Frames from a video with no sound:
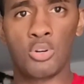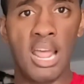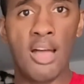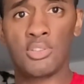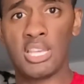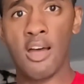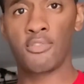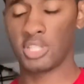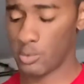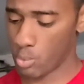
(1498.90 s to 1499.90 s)
or down
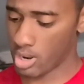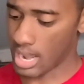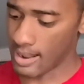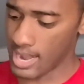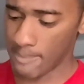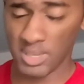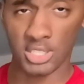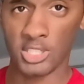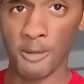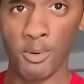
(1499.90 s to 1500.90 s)
south somewhere like that,
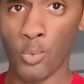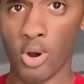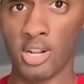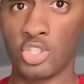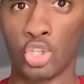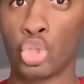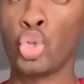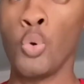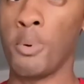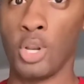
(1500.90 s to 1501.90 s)
Mississippi, where it's
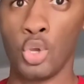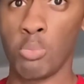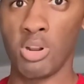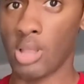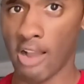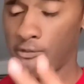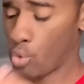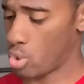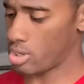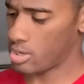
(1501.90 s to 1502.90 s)
stupid humid like
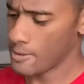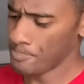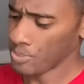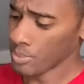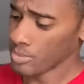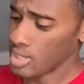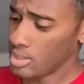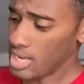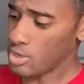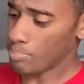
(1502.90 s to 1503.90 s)
Florida, then you're